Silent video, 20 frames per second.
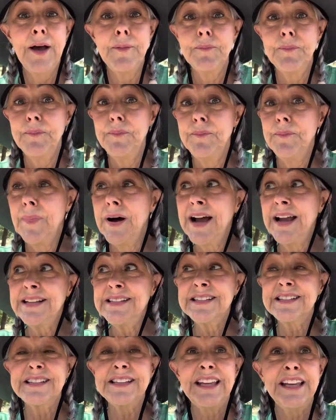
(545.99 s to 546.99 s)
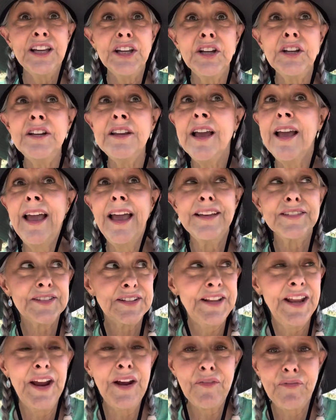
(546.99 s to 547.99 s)
My skin
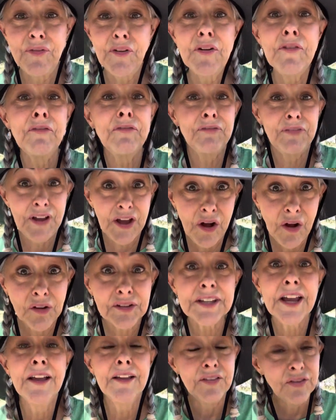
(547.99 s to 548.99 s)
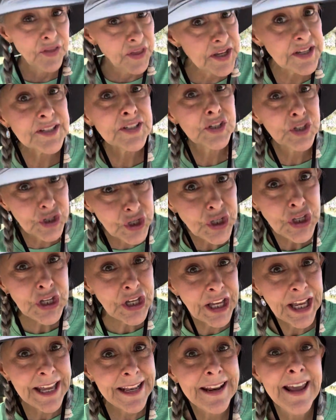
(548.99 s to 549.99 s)
has never felt this
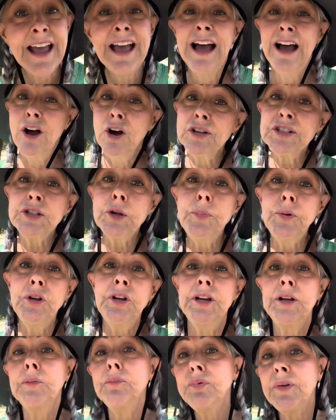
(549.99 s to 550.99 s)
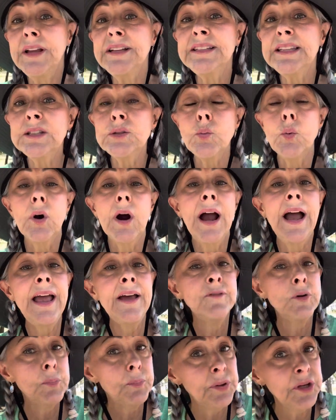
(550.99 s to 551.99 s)
good. I also put it in places where I
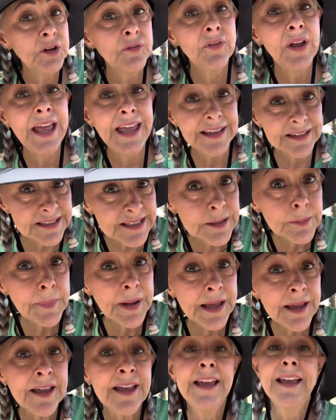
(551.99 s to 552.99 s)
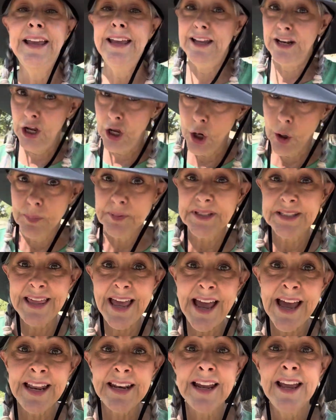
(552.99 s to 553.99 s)
have a bit of eczema. It helps
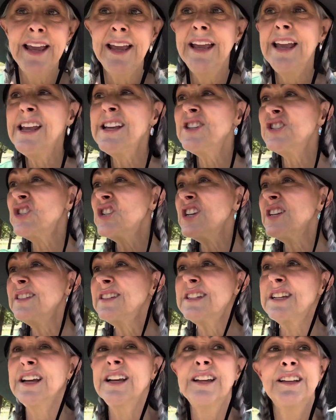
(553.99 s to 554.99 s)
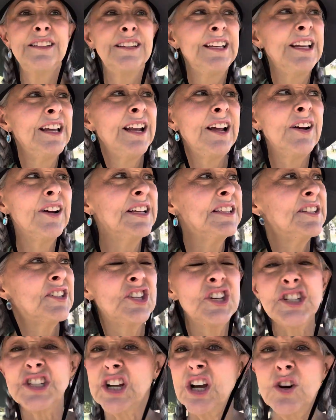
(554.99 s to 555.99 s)
that. It's just
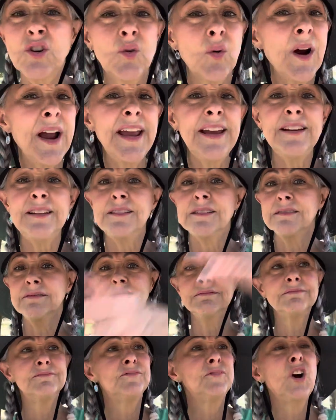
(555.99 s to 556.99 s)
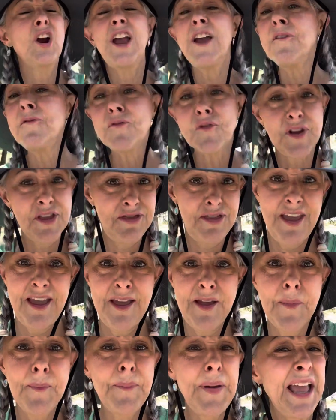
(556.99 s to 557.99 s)
a great for
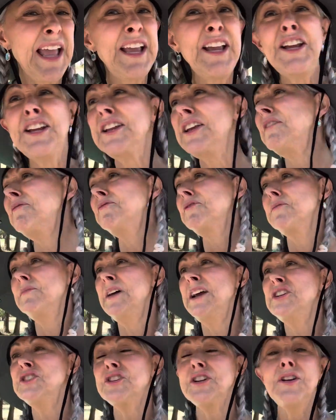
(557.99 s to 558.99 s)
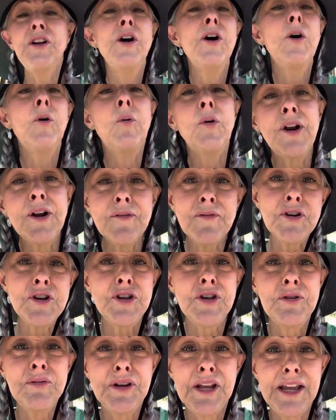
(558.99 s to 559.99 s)
everything. Pain, inflammation, whatever
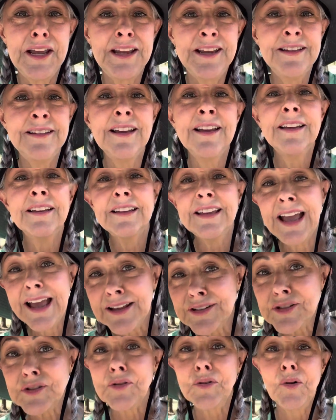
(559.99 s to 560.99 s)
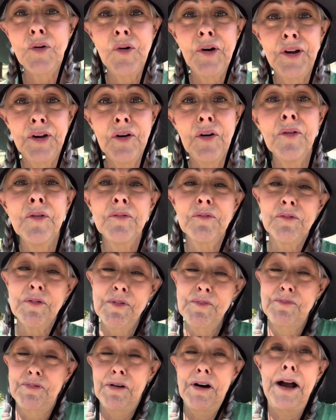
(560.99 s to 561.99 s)
you need, castor oil will
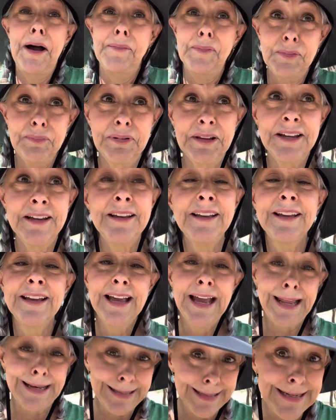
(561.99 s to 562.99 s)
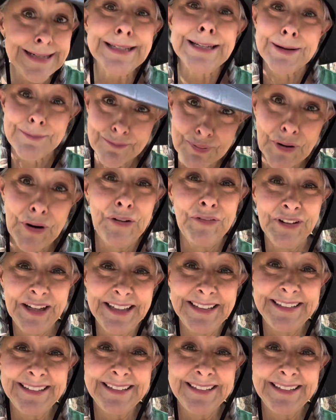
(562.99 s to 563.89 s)
probably at least improve it.